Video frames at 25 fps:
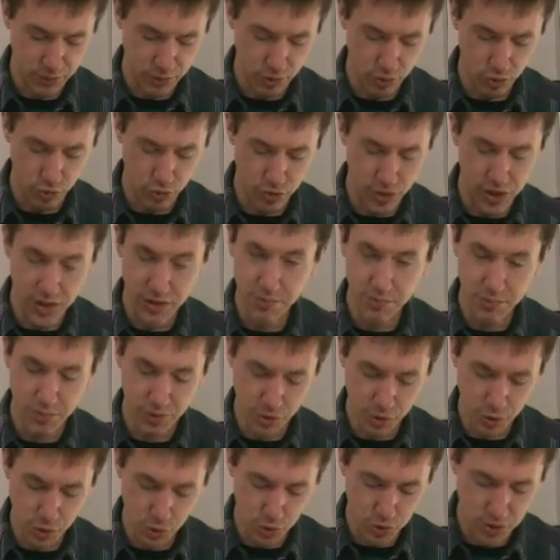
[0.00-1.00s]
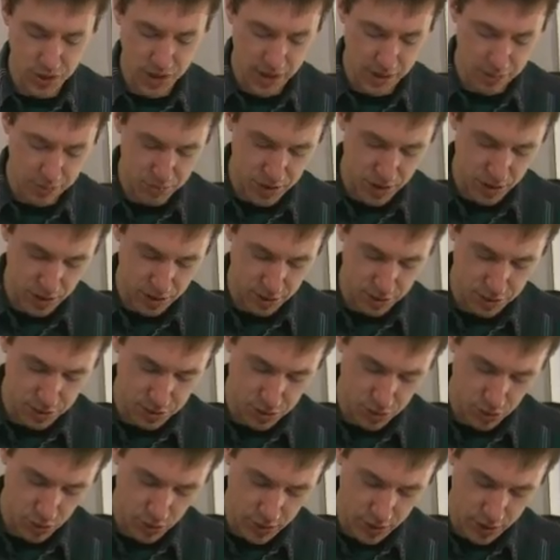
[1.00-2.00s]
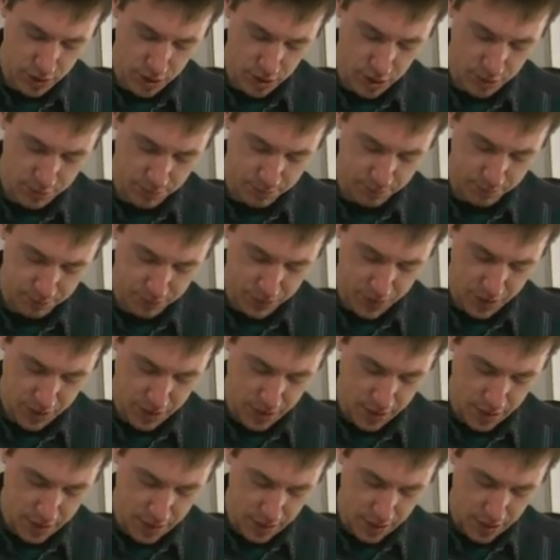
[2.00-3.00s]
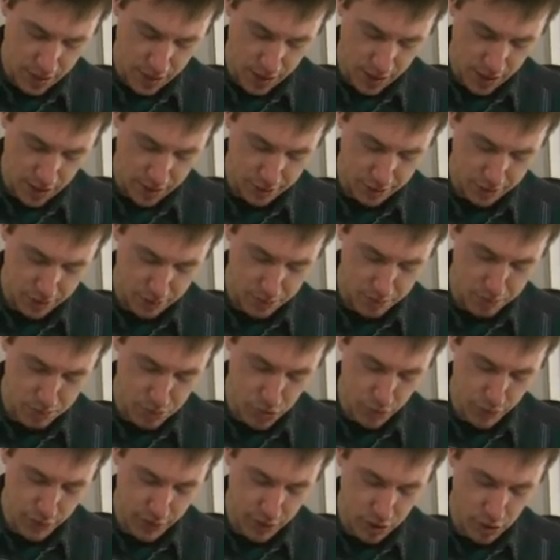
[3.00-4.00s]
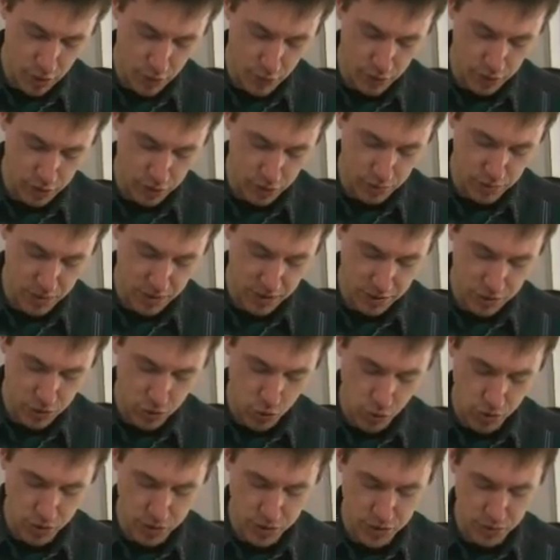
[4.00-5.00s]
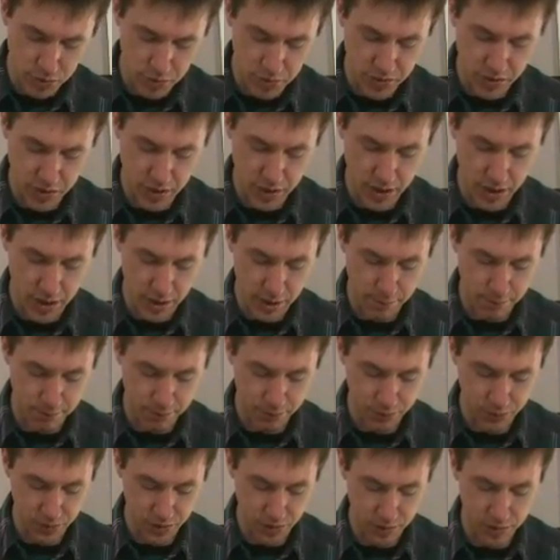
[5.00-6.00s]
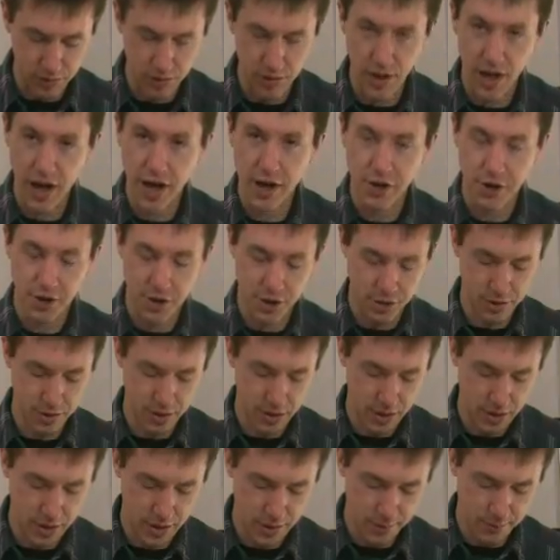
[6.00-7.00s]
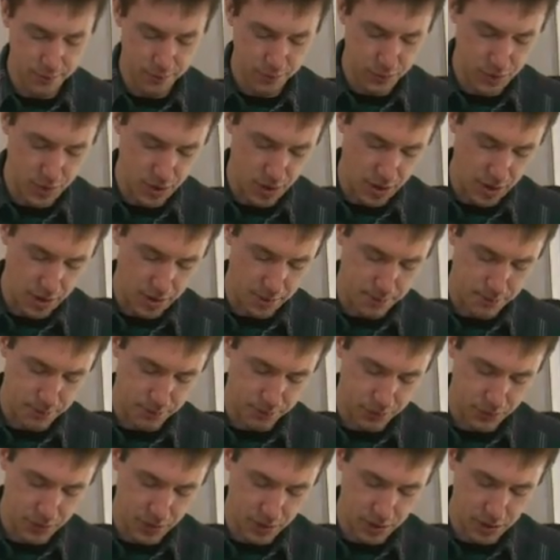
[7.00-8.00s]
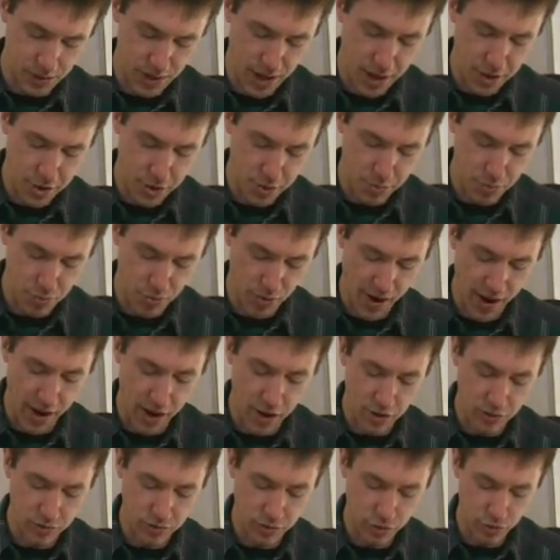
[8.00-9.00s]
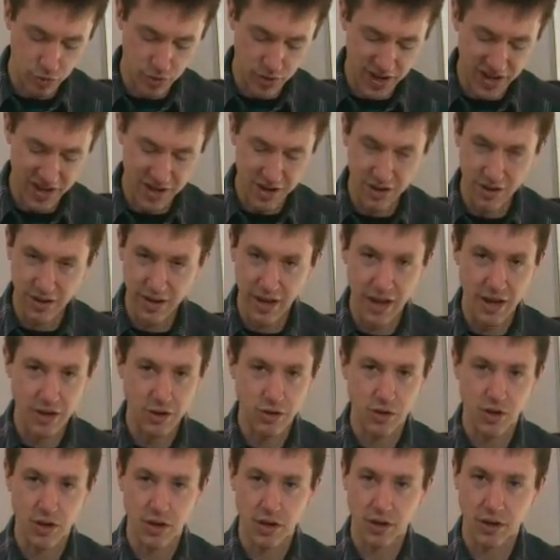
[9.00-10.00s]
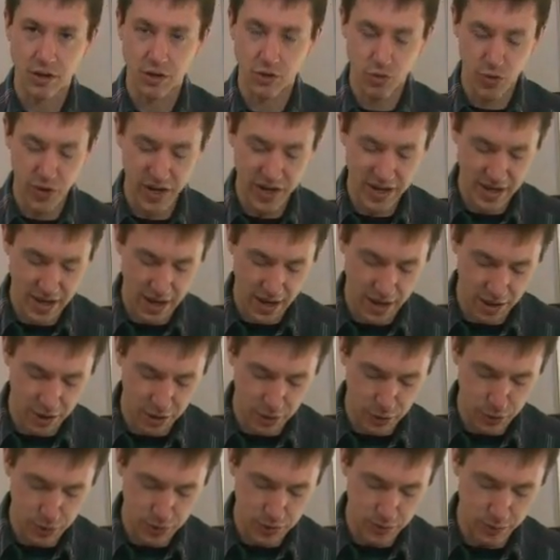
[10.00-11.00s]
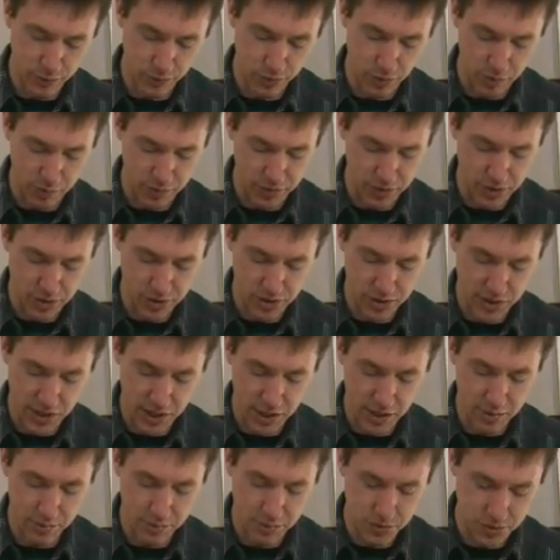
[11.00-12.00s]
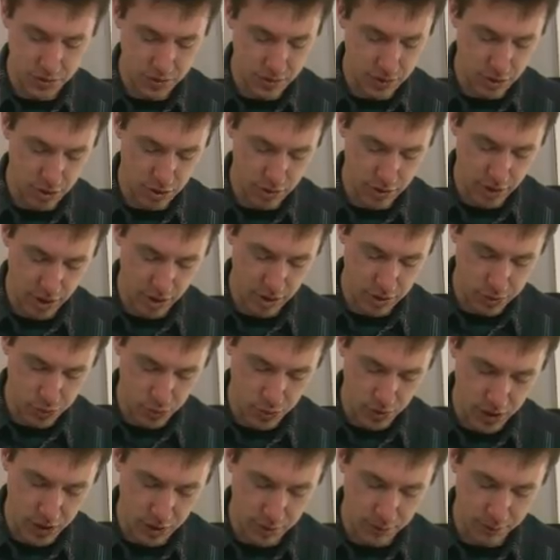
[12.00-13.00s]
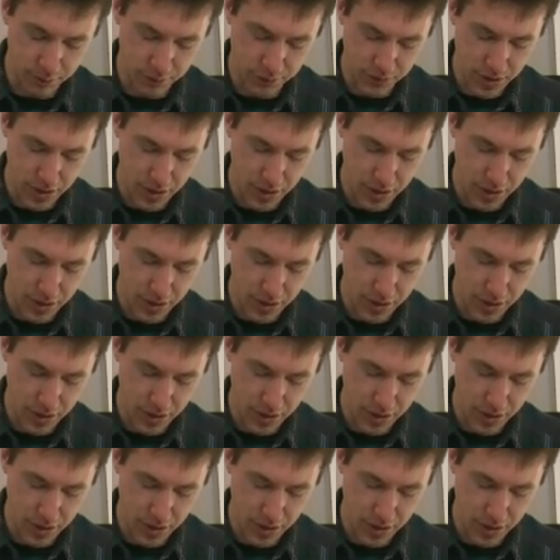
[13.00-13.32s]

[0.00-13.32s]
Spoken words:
green-blue type colors going on. Moving over a little bit towards some of the lighter brown, greener, and green yellows from the stems that are there as well.